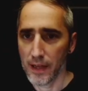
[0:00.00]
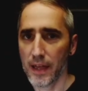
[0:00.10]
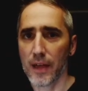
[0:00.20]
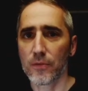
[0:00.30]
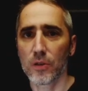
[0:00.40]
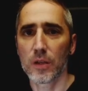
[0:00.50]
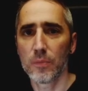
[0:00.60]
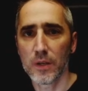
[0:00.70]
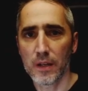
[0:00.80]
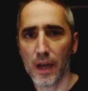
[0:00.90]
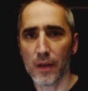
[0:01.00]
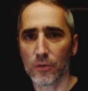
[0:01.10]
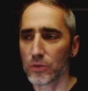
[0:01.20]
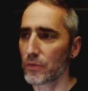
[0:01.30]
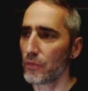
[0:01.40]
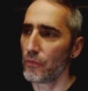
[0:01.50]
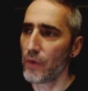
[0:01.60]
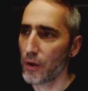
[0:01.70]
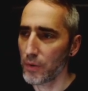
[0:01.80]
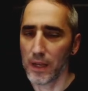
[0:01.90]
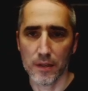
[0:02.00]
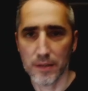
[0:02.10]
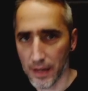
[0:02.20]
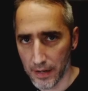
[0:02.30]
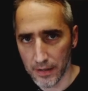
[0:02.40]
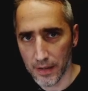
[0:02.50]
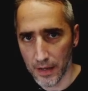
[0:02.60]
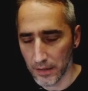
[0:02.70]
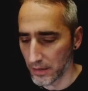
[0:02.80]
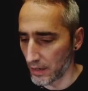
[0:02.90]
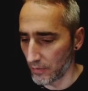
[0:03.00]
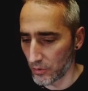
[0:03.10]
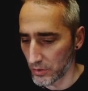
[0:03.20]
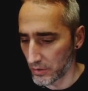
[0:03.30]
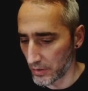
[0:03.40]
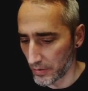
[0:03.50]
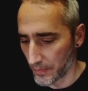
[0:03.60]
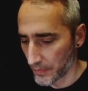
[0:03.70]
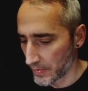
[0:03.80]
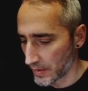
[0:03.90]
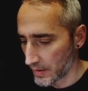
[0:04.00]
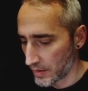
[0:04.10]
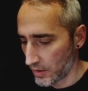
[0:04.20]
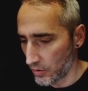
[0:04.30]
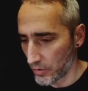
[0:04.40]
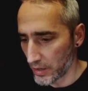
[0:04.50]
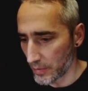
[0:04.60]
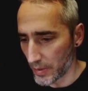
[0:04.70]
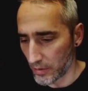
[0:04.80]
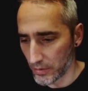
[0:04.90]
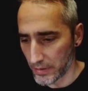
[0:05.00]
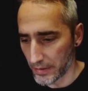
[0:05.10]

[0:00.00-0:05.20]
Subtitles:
have to admit I was very excited as I was learning about